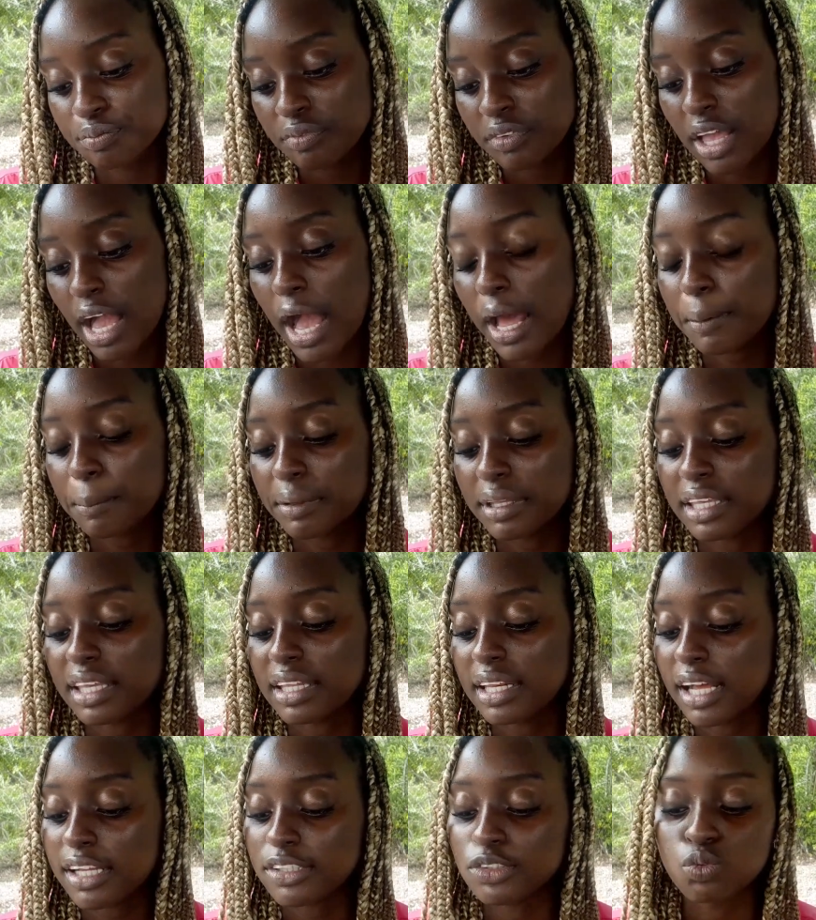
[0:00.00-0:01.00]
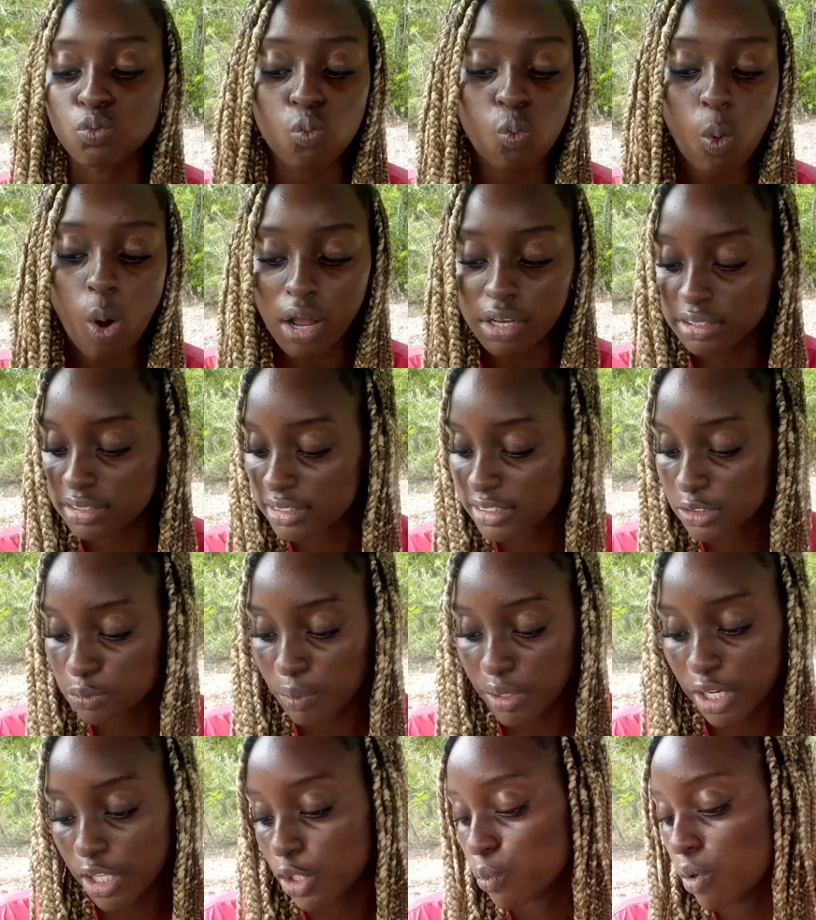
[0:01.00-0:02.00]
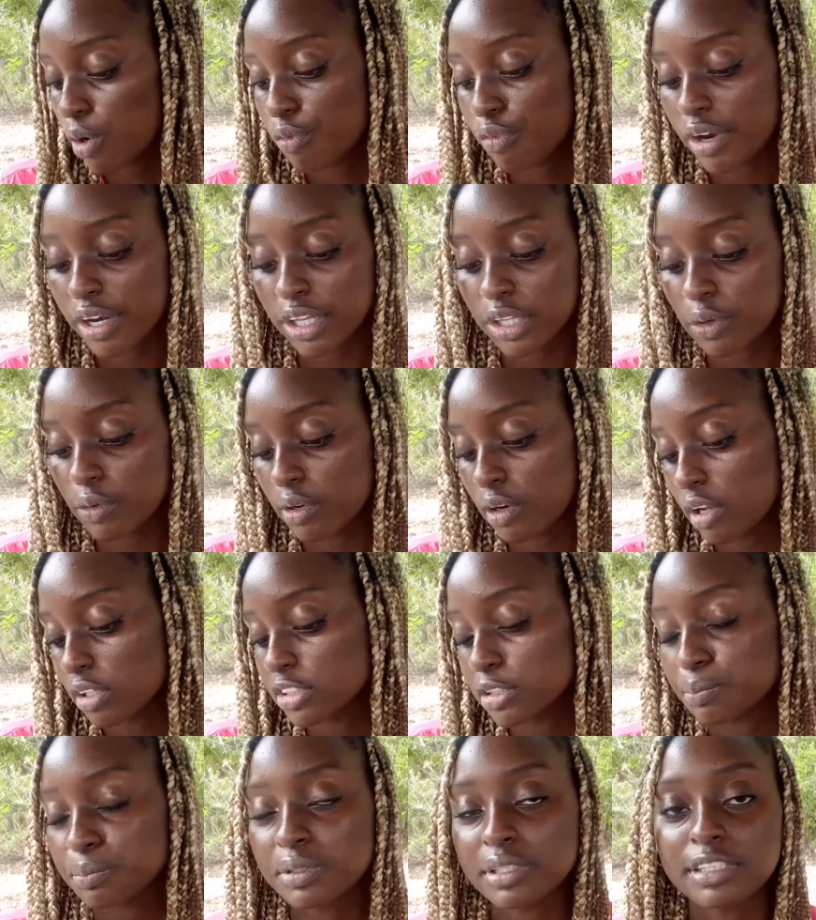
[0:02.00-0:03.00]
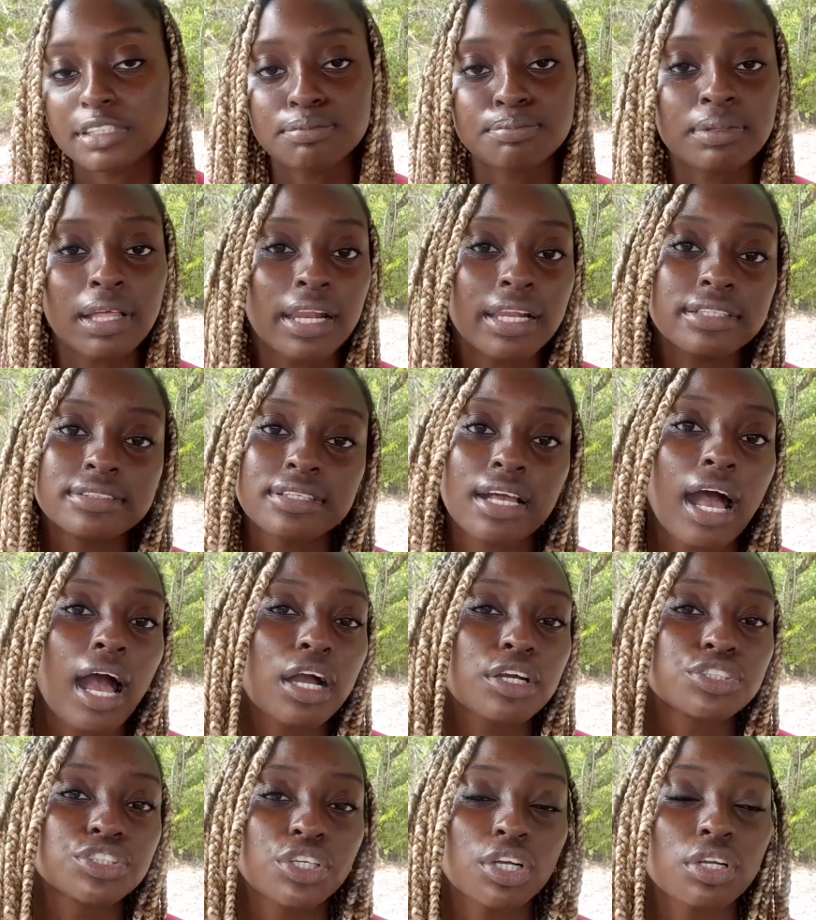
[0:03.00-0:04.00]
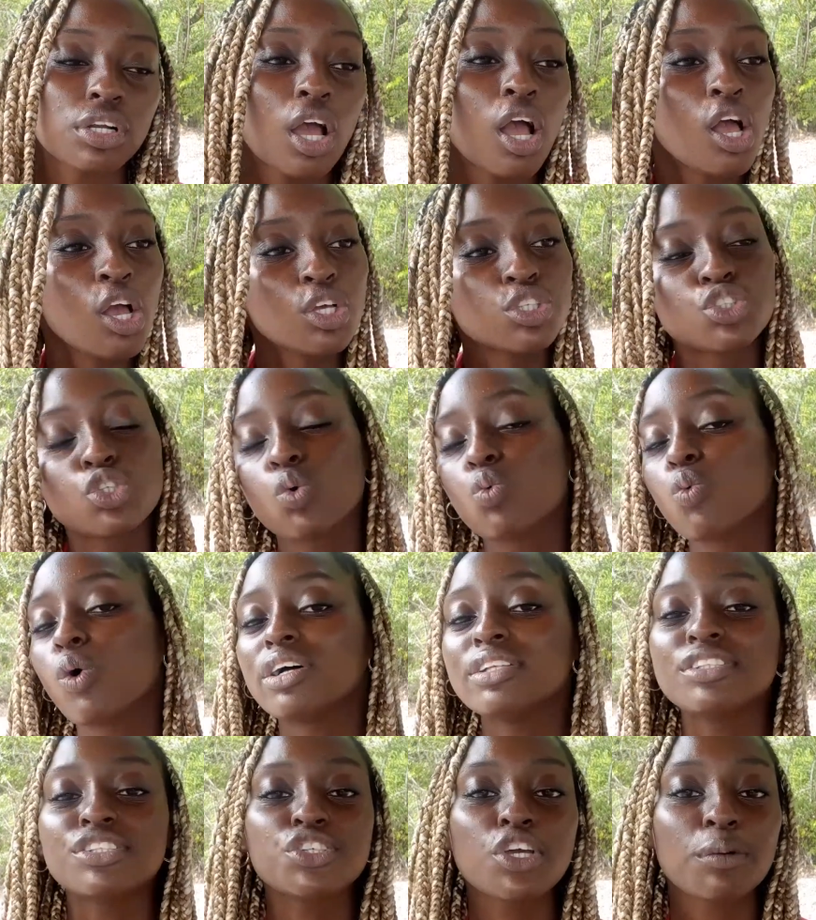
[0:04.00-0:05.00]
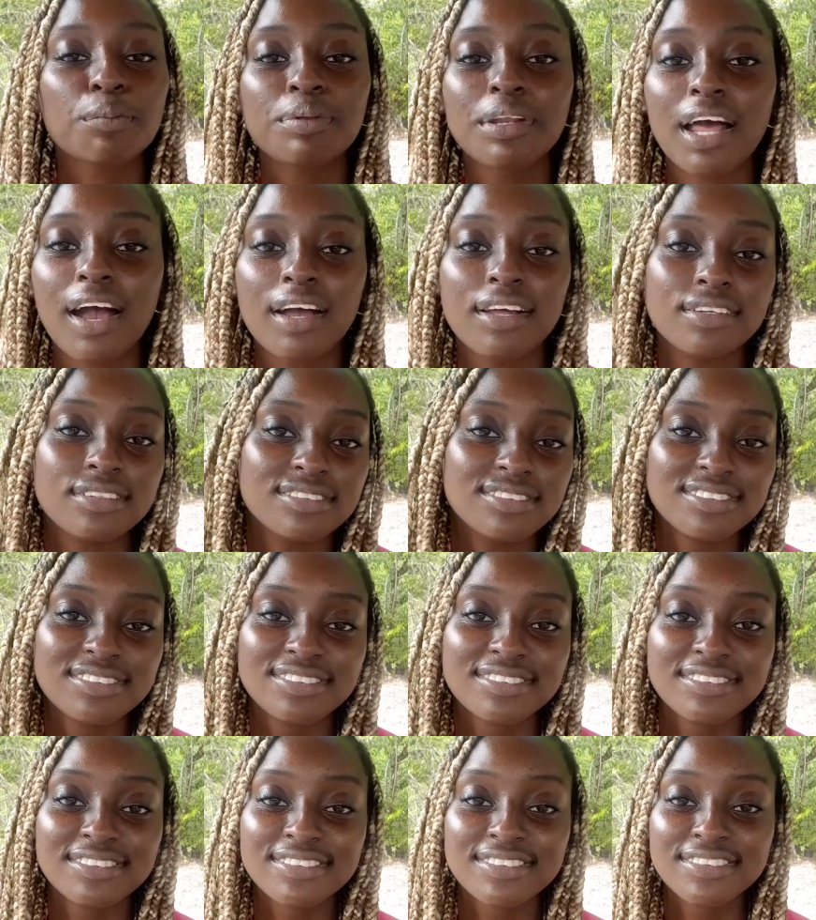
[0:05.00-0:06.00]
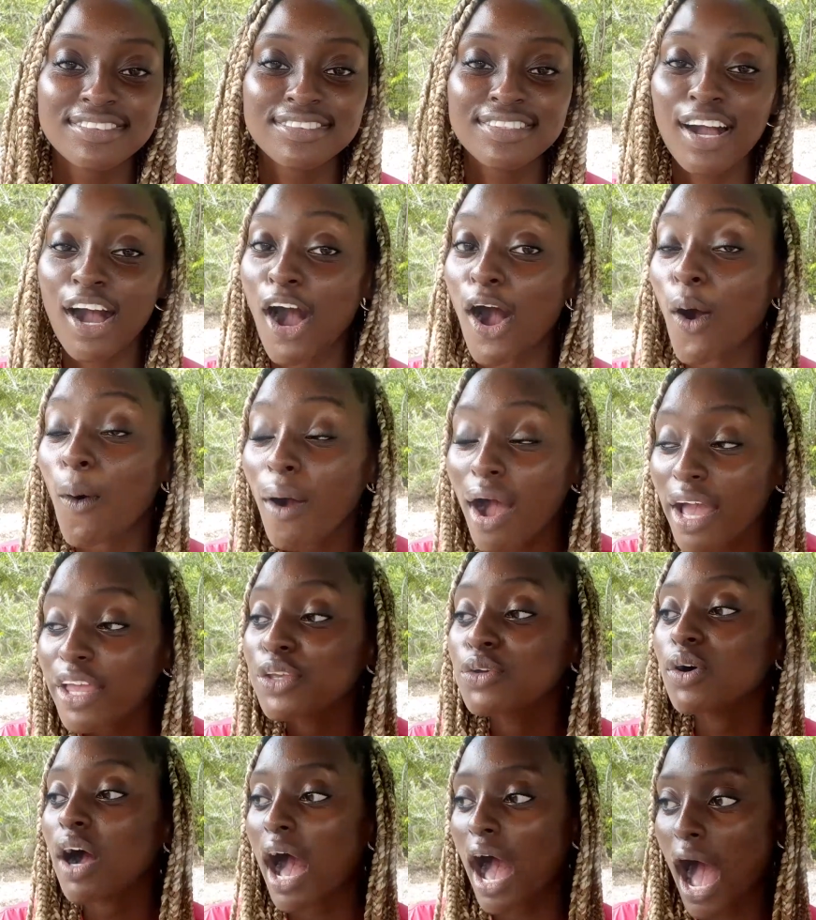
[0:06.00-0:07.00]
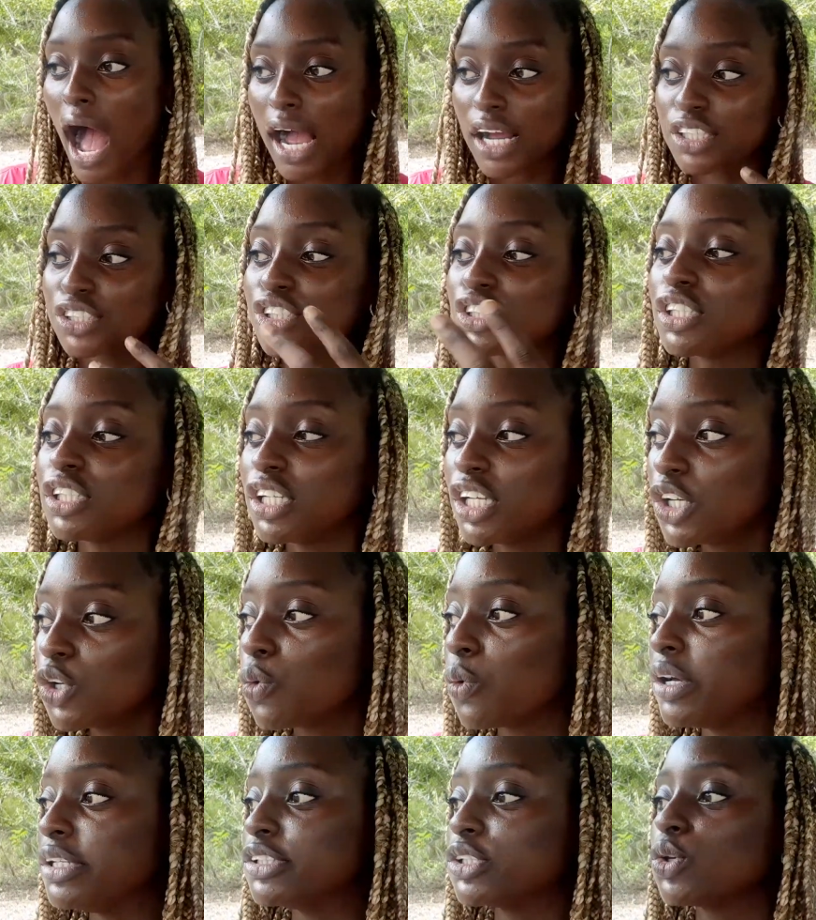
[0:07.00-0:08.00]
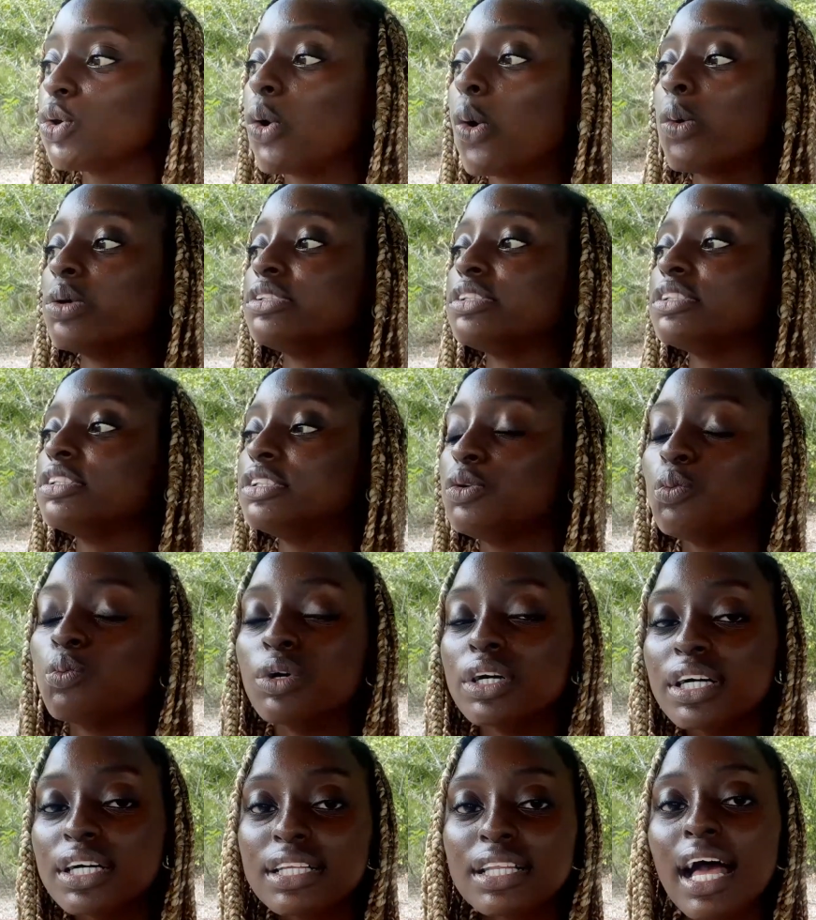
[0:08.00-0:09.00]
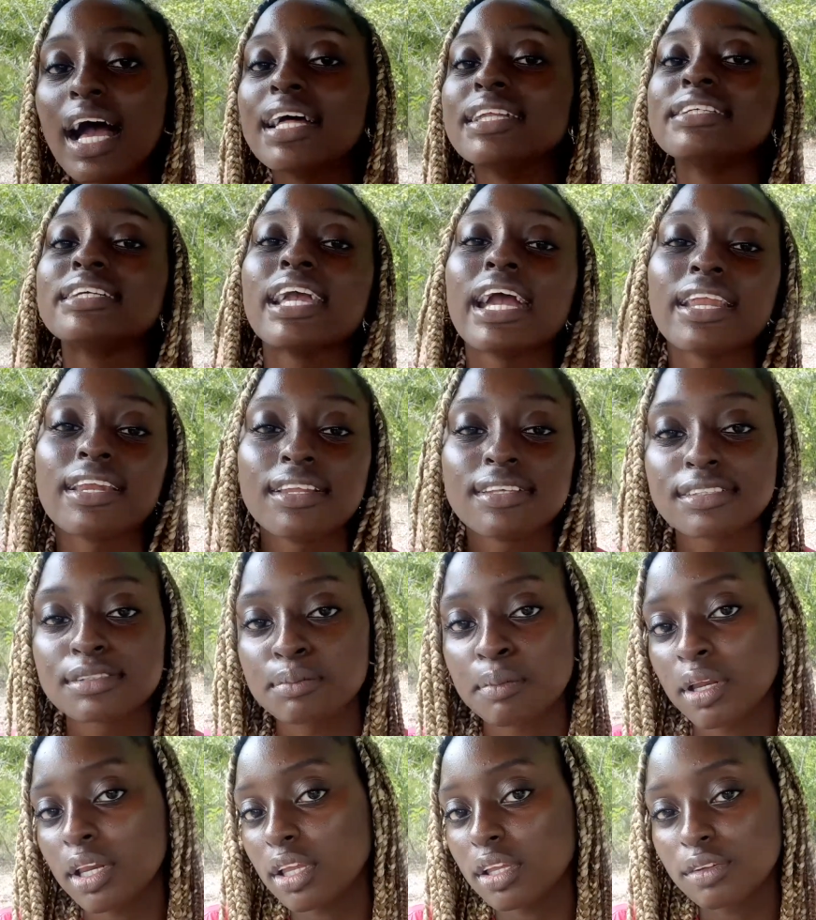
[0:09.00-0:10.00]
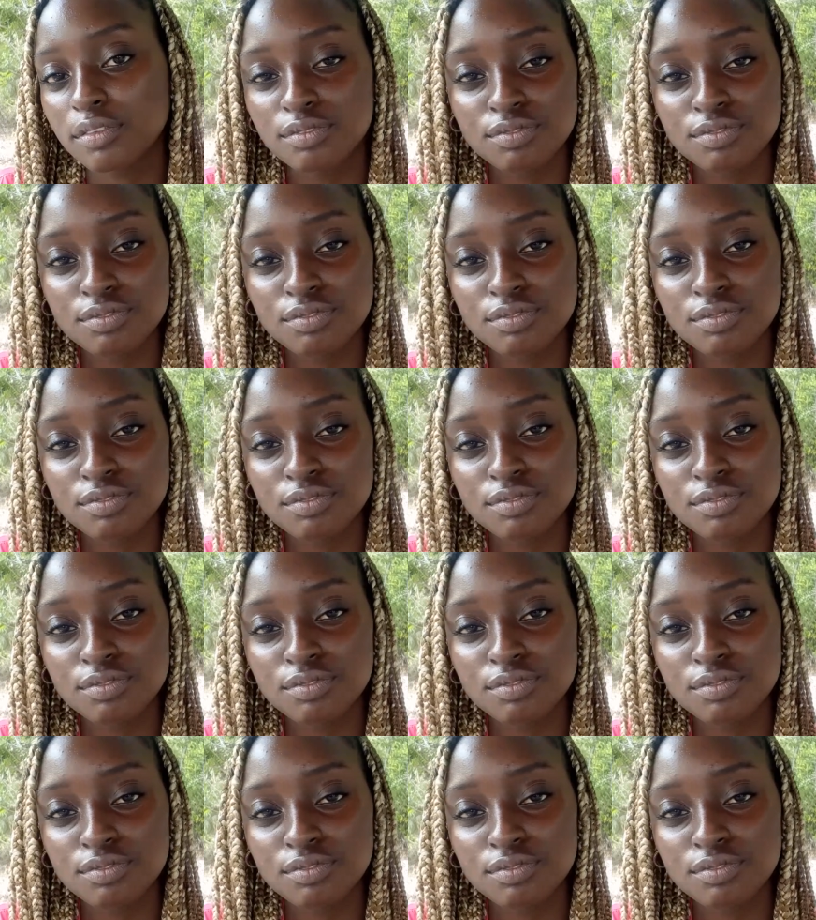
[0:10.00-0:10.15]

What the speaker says: and begin at once, whether you are ready or not, to put this plan into action. So what is your plan? How are you actually going to go out in the world and get this money?